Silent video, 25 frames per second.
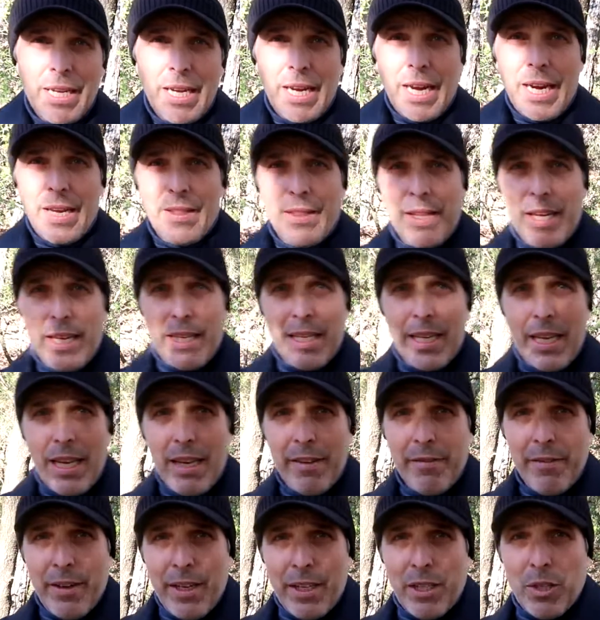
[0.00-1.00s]
And then
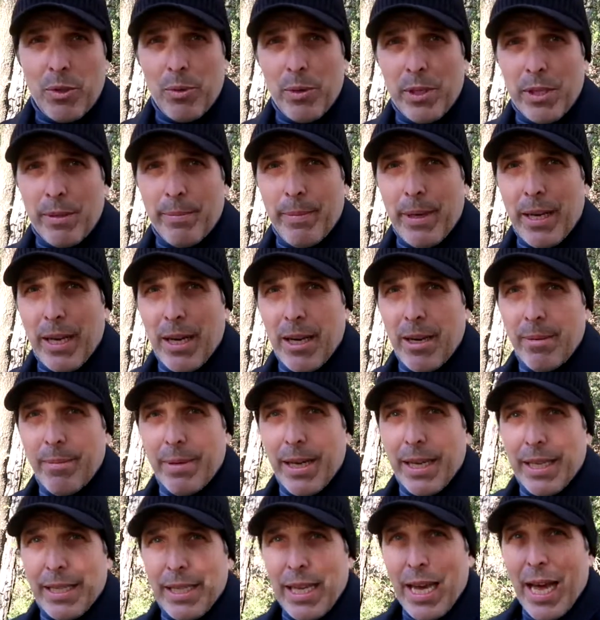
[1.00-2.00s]
if I twist my arm
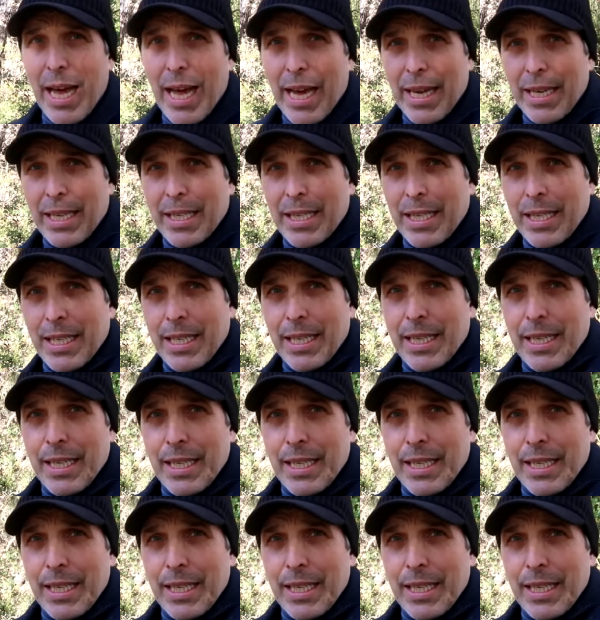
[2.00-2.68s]
like that,